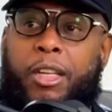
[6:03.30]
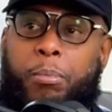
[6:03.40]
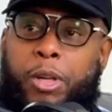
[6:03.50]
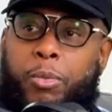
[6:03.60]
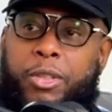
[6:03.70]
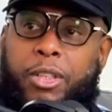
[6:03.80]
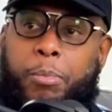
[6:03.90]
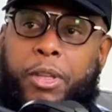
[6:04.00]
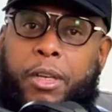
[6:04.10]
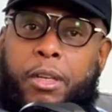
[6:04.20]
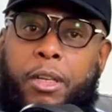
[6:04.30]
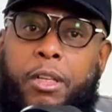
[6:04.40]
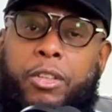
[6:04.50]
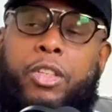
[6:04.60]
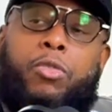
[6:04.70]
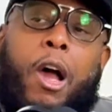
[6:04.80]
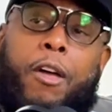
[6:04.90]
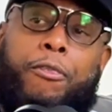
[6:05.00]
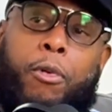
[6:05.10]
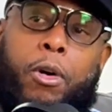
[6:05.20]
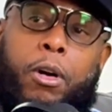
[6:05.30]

but it was something to strive for